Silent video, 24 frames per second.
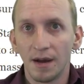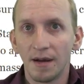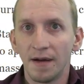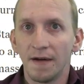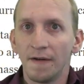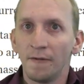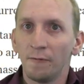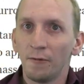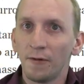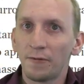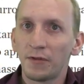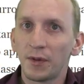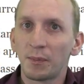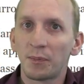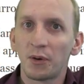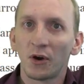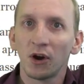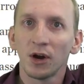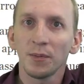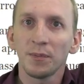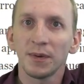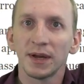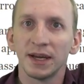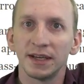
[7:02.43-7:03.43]
with the
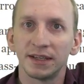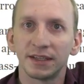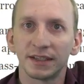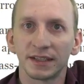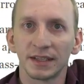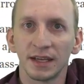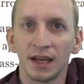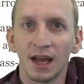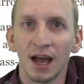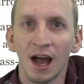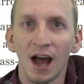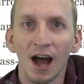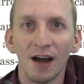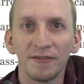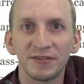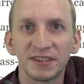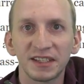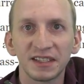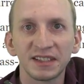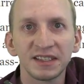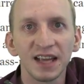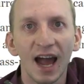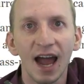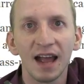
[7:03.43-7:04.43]
purpose of
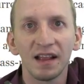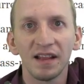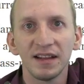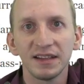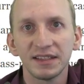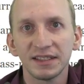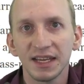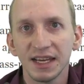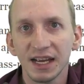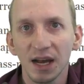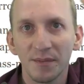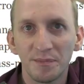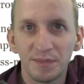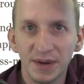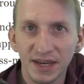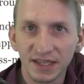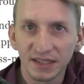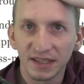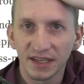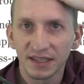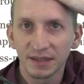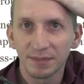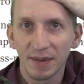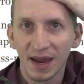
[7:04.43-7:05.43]
silencing a
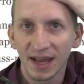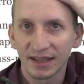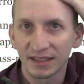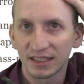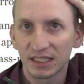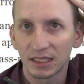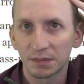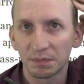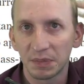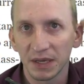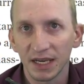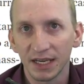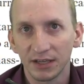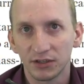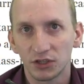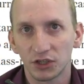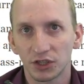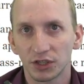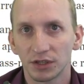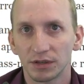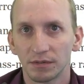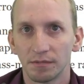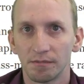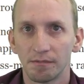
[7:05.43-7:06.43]
businessman's
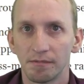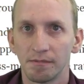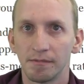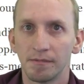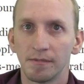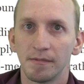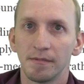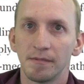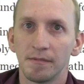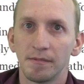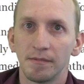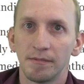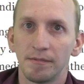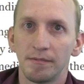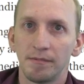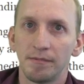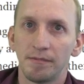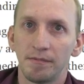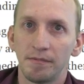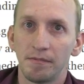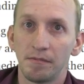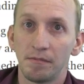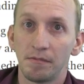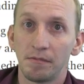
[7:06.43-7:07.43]
speech.
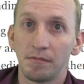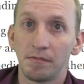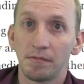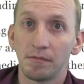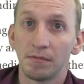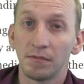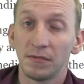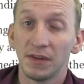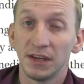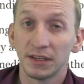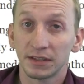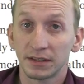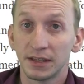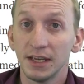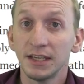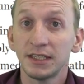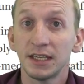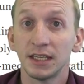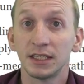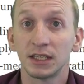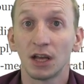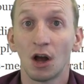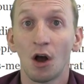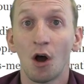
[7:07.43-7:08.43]
This
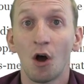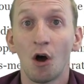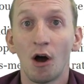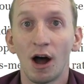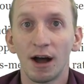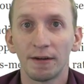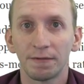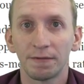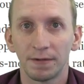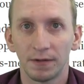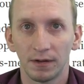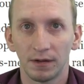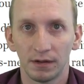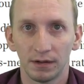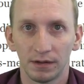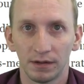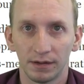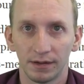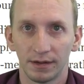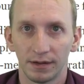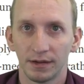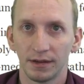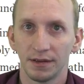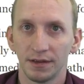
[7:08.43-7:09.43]
is awful.
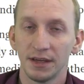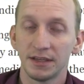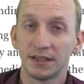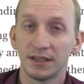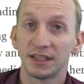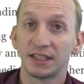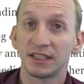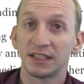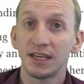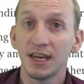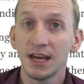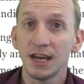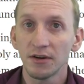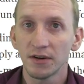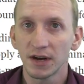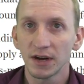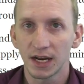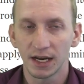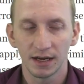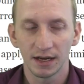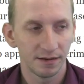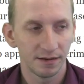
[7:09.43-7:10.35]
This is tyranny.